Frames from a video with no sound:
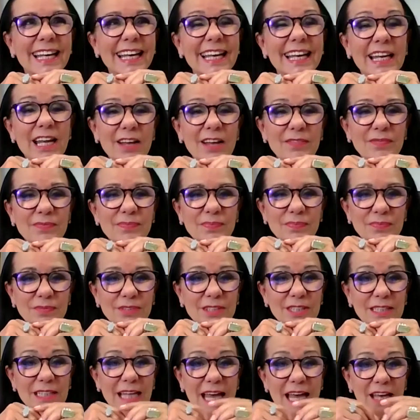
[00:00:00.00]
And I've
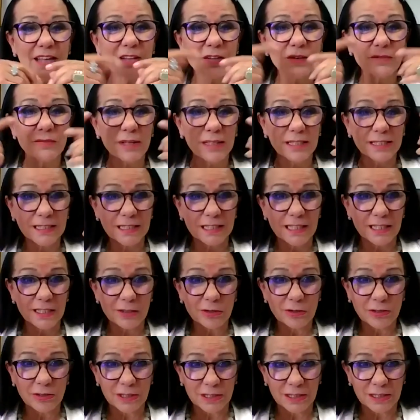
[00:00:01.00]
today the reason it
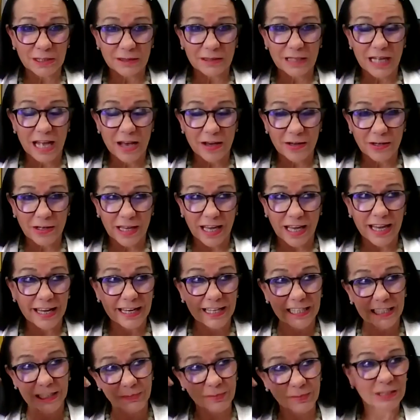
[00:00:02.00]
looks
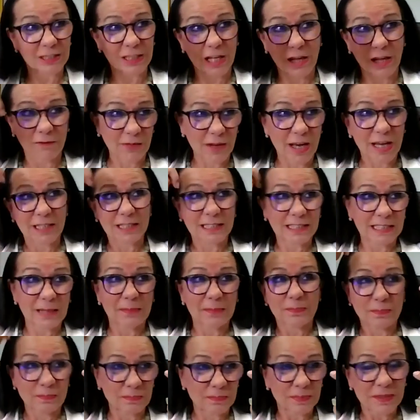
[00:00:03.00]
okay is because I've had
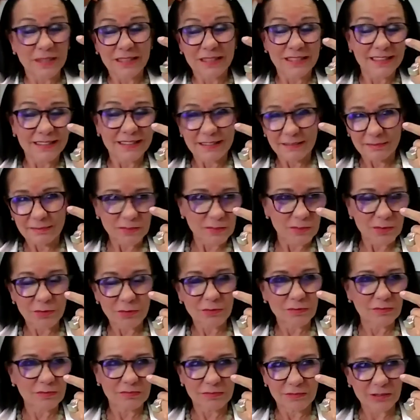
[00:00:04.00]
some
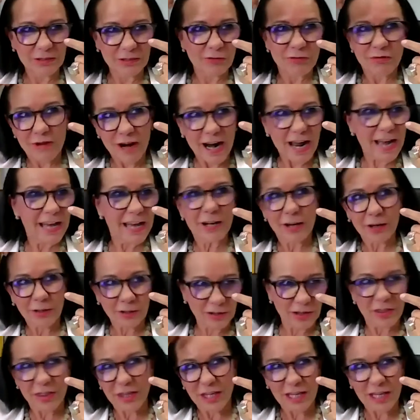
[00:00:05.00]

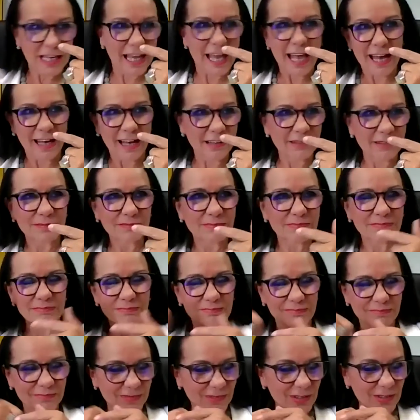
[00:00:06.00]
crayon thing out
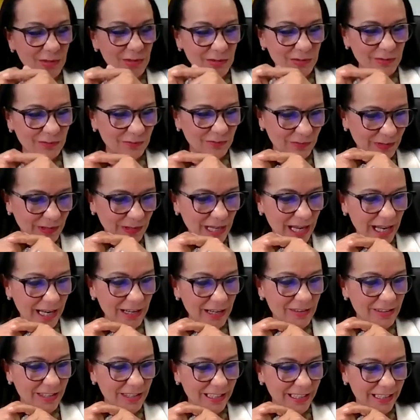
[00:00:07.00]
to
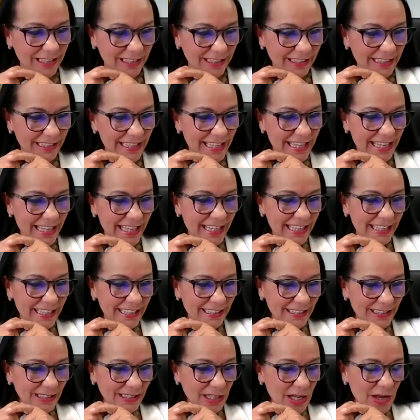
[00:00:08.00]
coloring it.
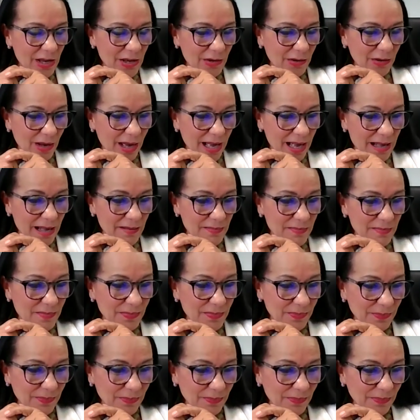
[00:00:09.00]
So
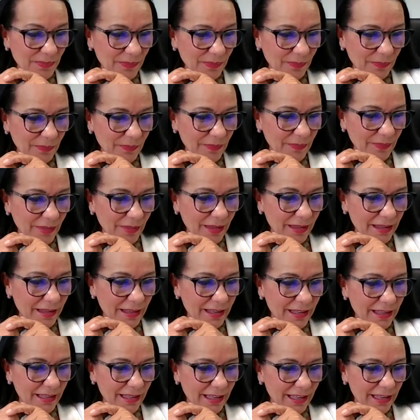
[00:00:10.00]
um,
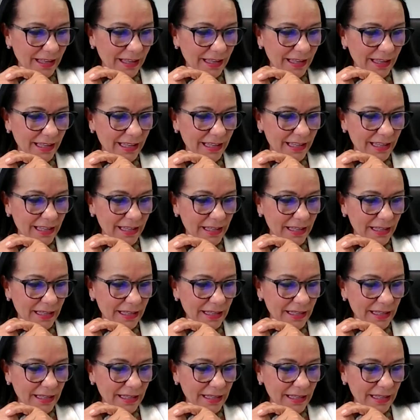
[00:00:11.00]
uh,